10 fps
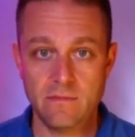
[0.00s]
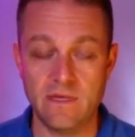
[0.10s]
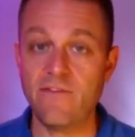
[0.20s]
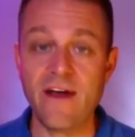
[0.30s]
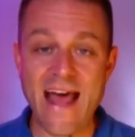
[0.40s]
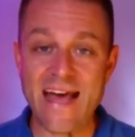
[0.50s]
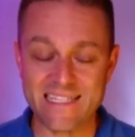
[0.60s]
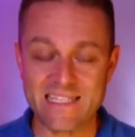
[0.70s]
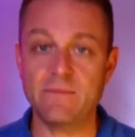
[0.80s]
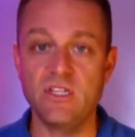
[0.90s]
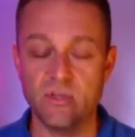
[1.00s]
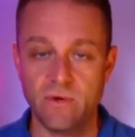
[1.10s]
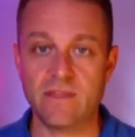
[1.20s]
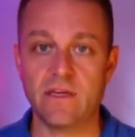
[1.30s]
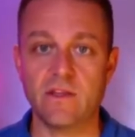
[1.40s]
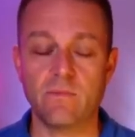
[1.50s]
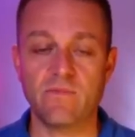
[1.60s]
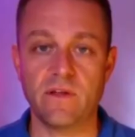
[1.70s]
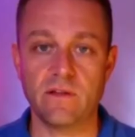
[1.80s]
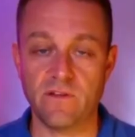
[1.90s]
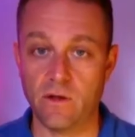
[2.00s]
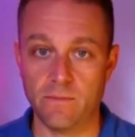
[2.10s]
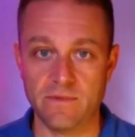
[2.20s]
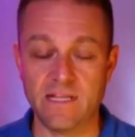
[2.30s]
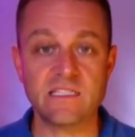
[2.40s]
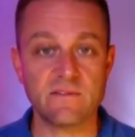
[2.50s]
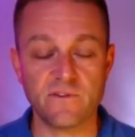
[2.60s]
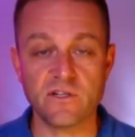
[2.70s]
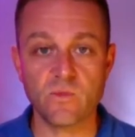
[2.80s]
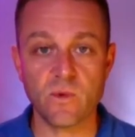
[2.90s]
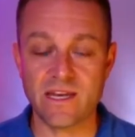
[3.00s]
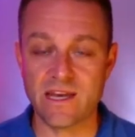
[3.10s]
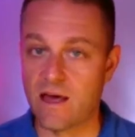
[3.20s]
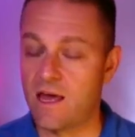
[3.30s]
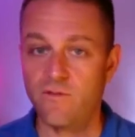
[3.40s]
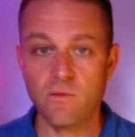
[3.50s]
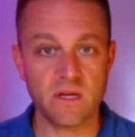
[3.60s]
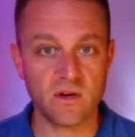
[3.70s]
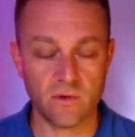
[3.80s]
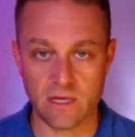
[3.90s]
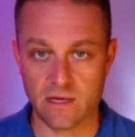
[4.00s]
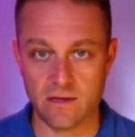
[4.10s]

Never ask them to do anything in the, in the follow up. That's the first way to not ever be annoying.